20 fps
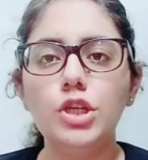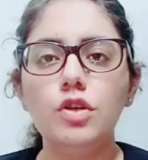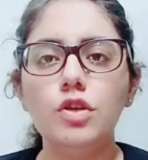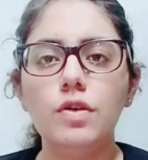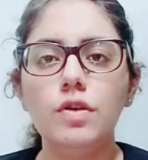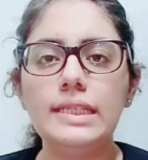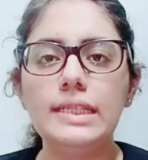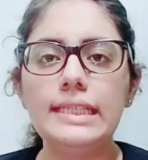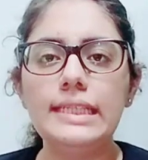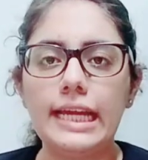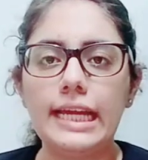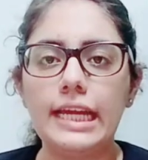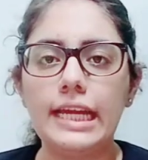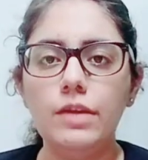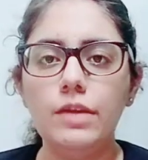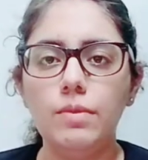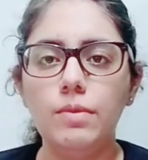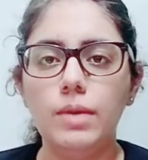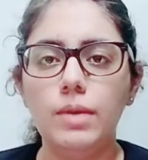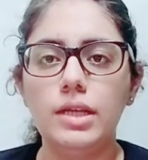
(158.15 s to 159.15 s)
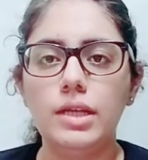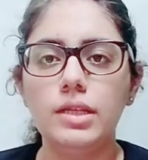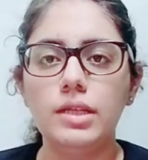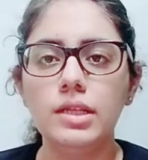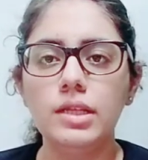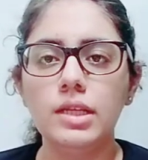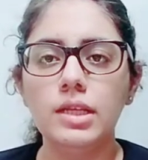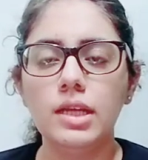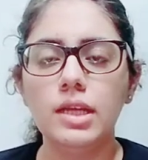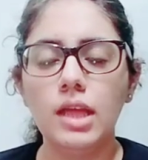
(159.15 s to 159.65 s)
a second one
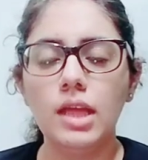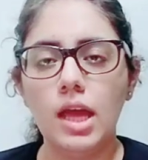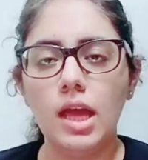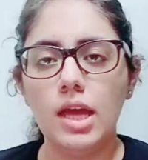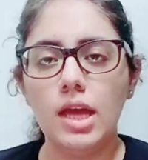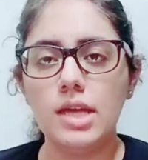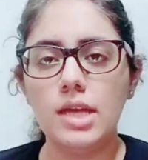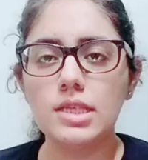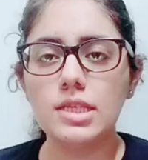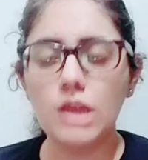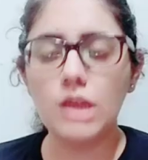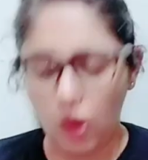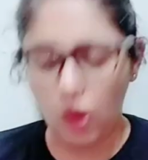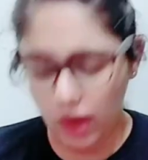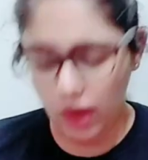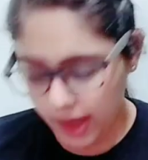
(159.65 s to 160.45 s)
is called